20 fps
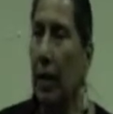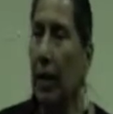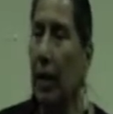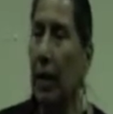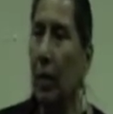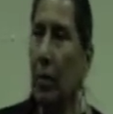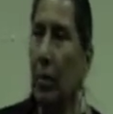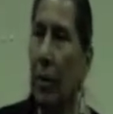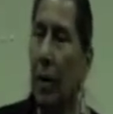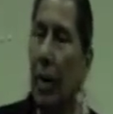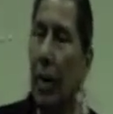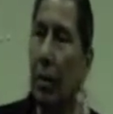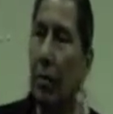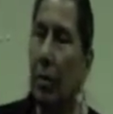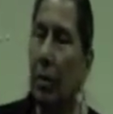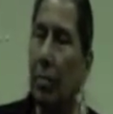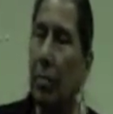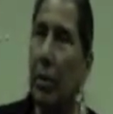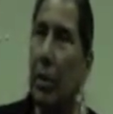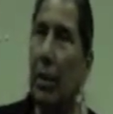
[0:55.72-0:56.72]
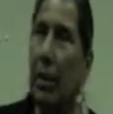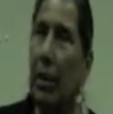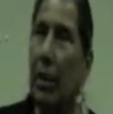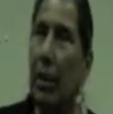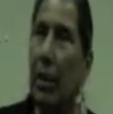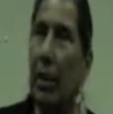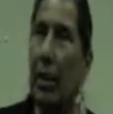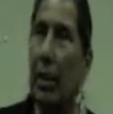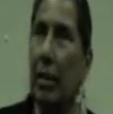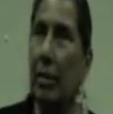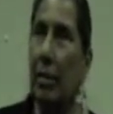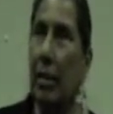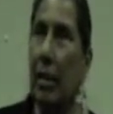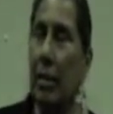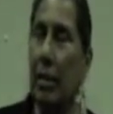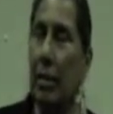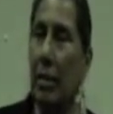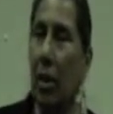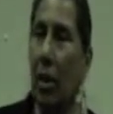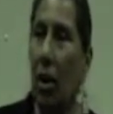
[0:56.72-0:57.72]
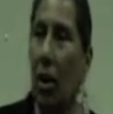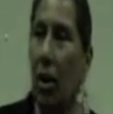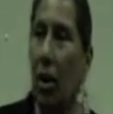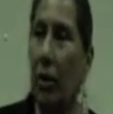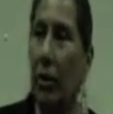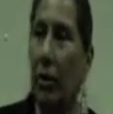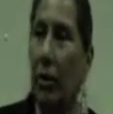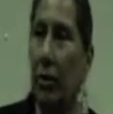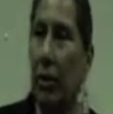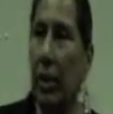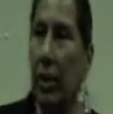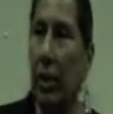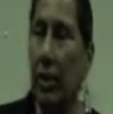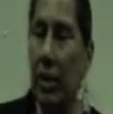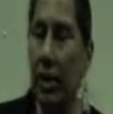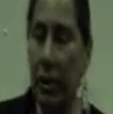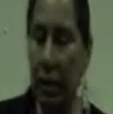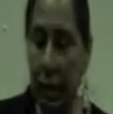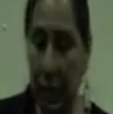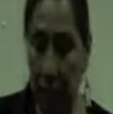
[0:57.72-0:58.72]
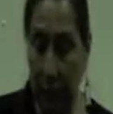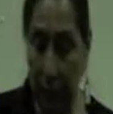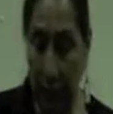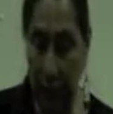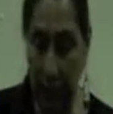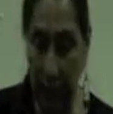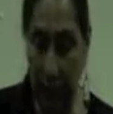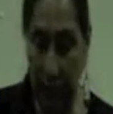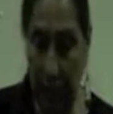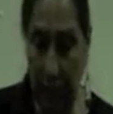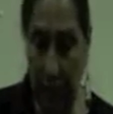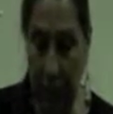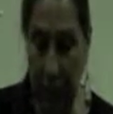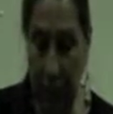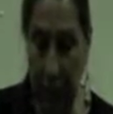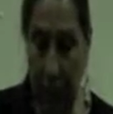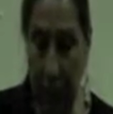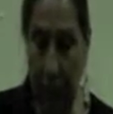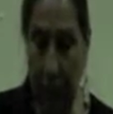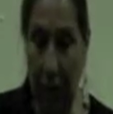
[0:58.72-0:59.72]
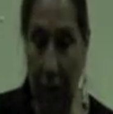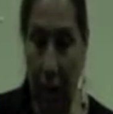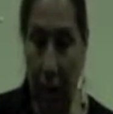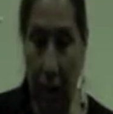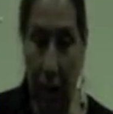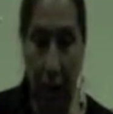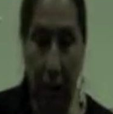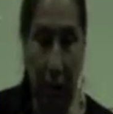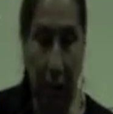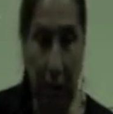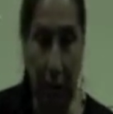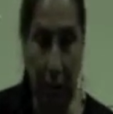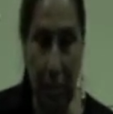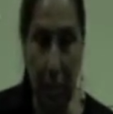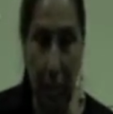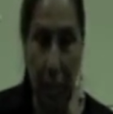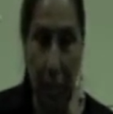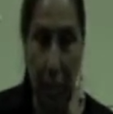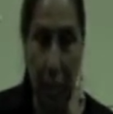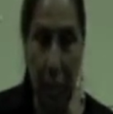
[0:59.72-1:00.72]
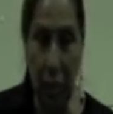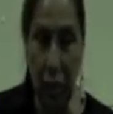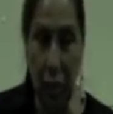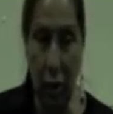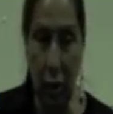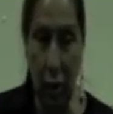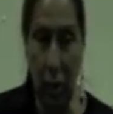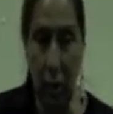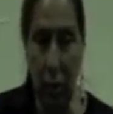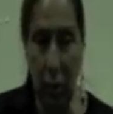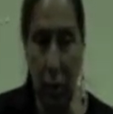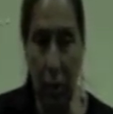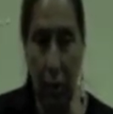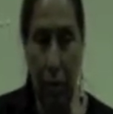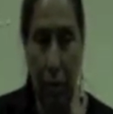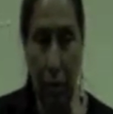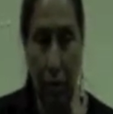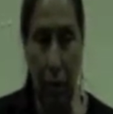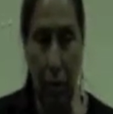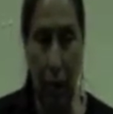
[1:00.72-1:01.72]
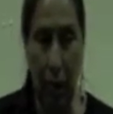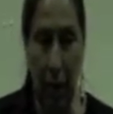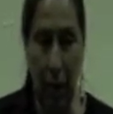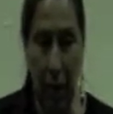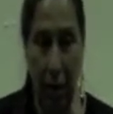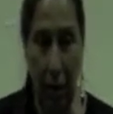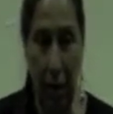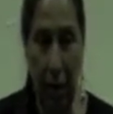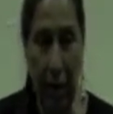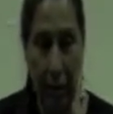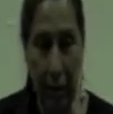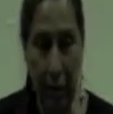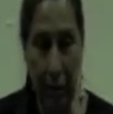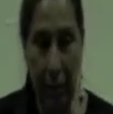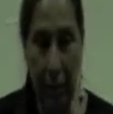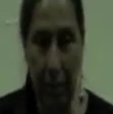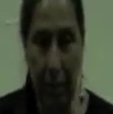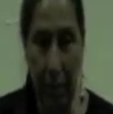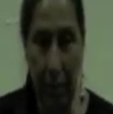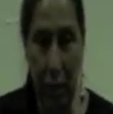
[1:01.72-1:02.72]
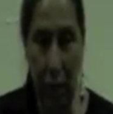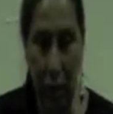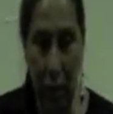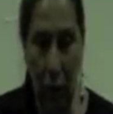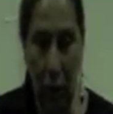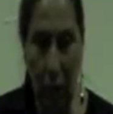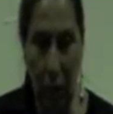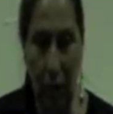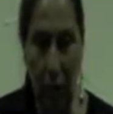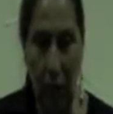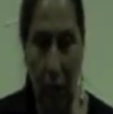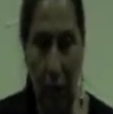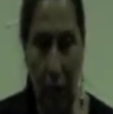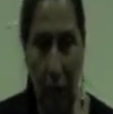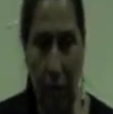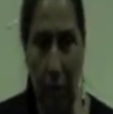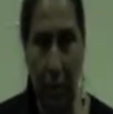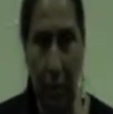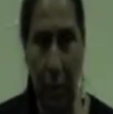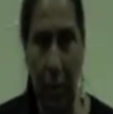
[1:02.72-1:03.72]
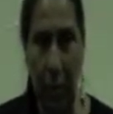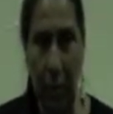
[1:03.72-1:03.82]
Then we have the beginning of these large industries coming onto our land and being sold. Our land is being sold to them.